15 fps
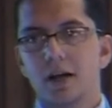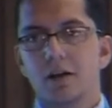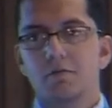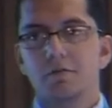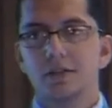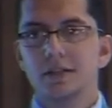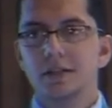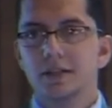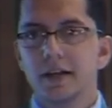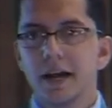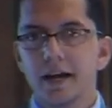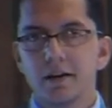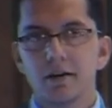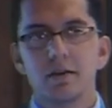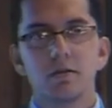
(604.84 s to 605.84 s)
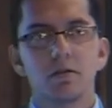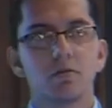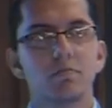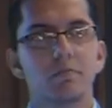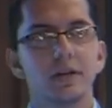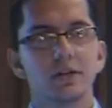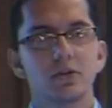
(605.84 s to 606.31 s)
which is getting to
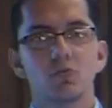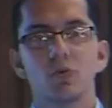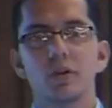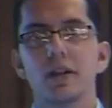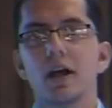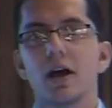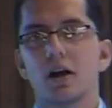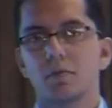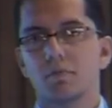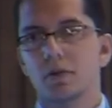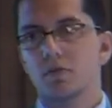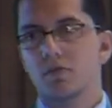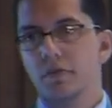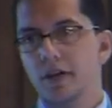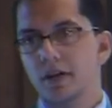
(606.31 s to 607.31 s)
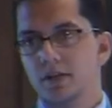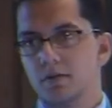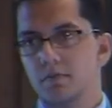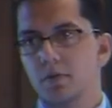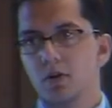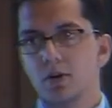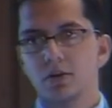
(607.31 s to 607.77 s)
mix with the urban
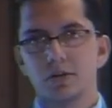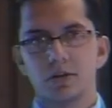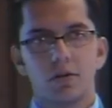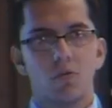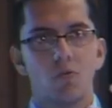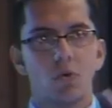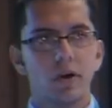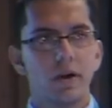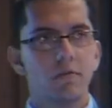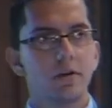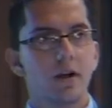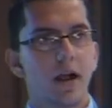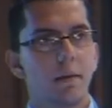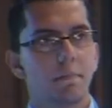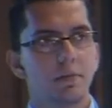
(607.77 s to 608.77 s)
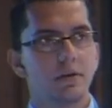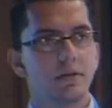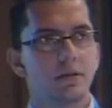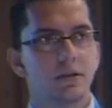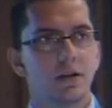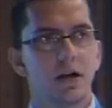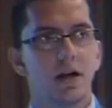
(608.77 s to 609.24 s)
waste, because whatever
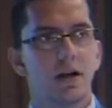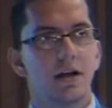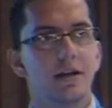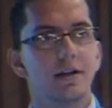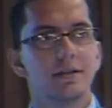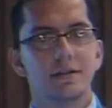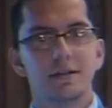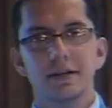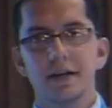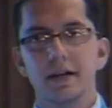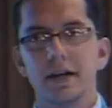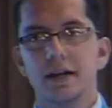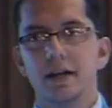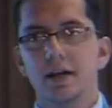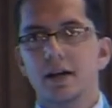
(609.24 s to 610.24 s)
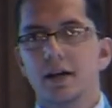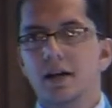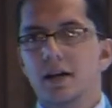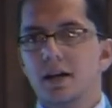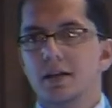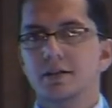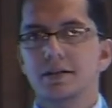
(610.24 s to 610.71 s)
happens in city
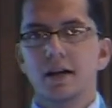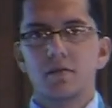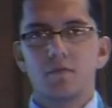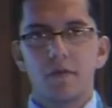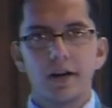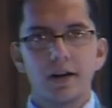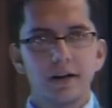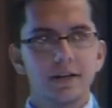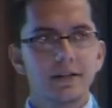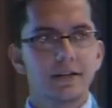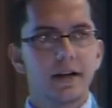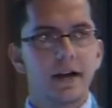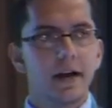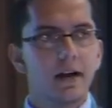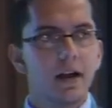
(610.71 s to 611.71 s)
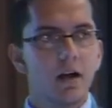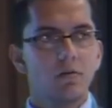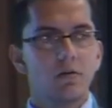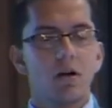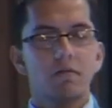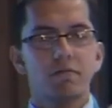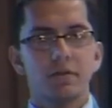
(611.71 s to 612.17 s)
is that when it is get down
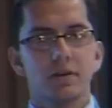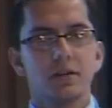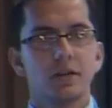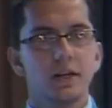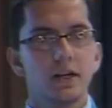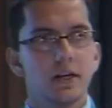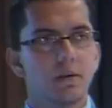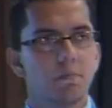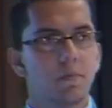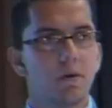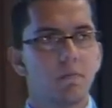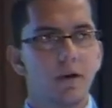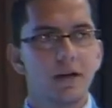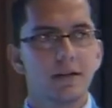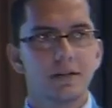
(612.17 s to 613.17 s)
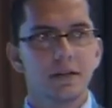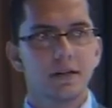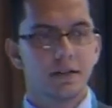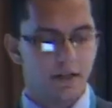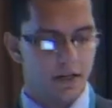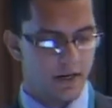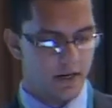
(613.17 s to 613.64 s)
after the
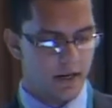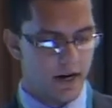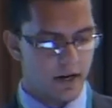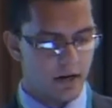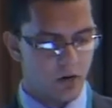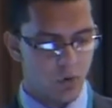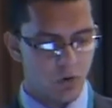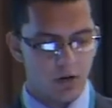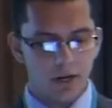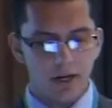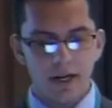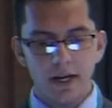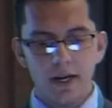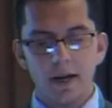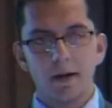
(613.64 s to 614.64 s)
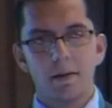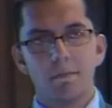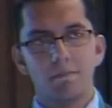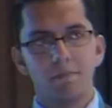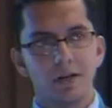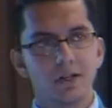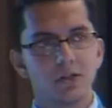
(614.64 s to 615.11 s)
premises, it get totally
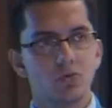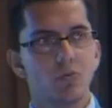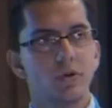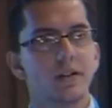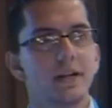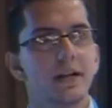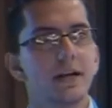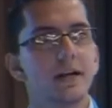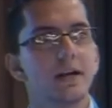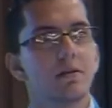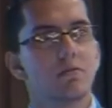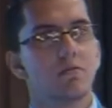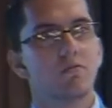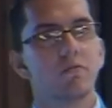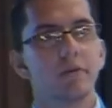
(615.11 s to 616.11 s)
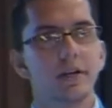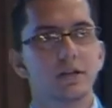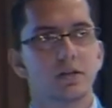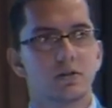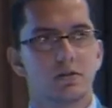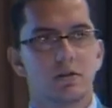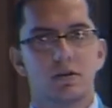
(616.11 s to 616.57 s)
mixed with the
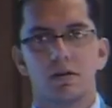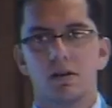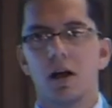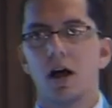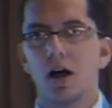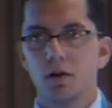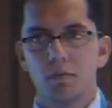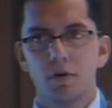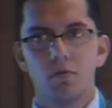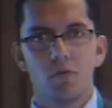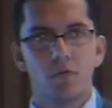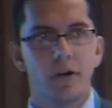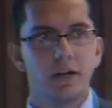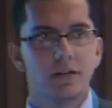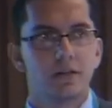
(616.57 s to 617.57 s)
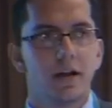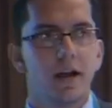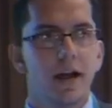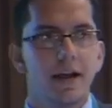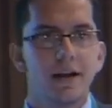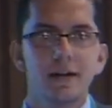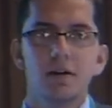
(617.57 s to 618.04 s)
waste, urban waste,
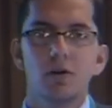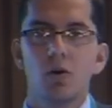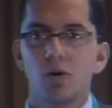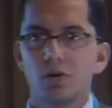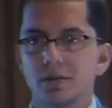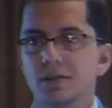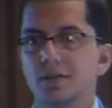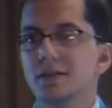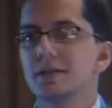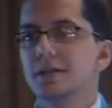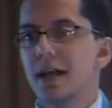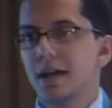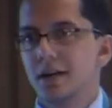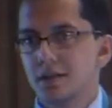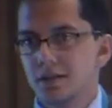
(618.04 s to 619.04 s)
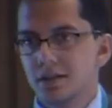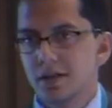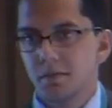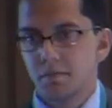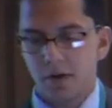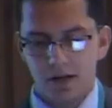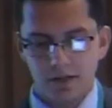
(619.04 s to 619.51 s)
and it loses its energy
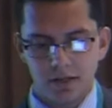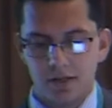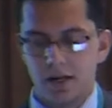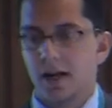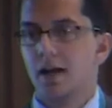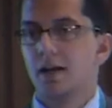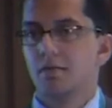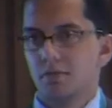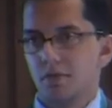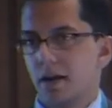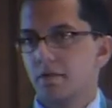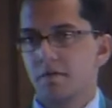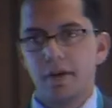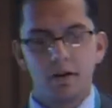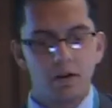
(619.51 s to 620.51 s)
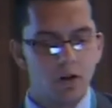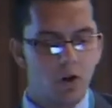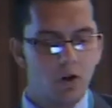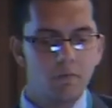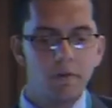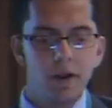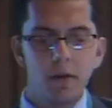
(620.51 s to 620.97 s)
capacity. Like we will
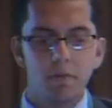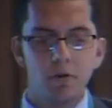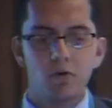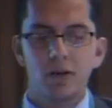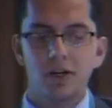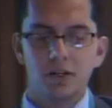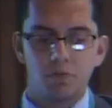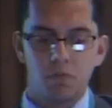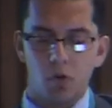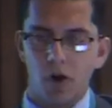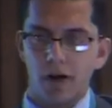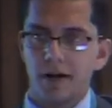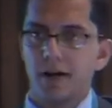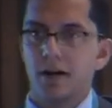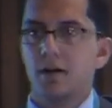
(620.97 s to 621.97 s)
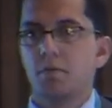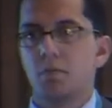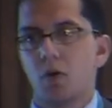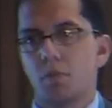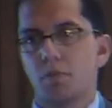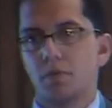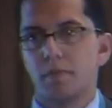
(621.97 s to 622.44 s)
not be able to exploit it in
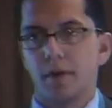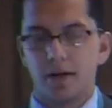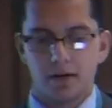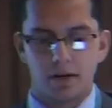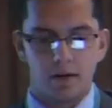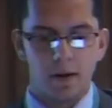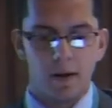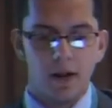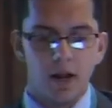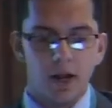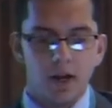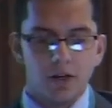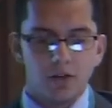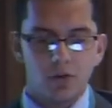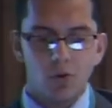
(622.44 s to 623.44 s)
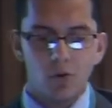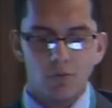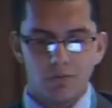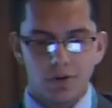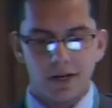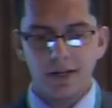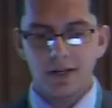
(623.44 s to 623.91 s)
proper manner.
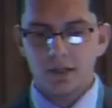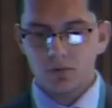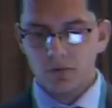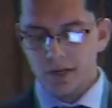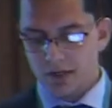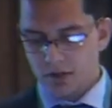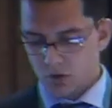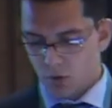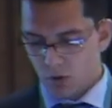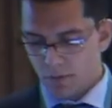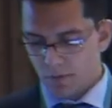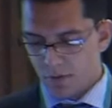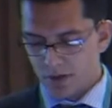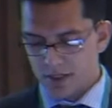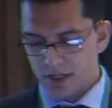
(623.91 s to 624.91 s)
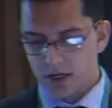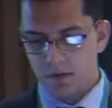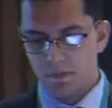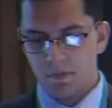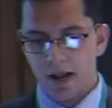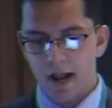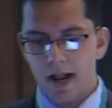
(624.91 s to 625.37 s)
So in this way, this whole project
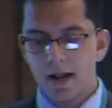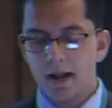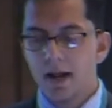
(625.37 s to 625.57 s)
apply.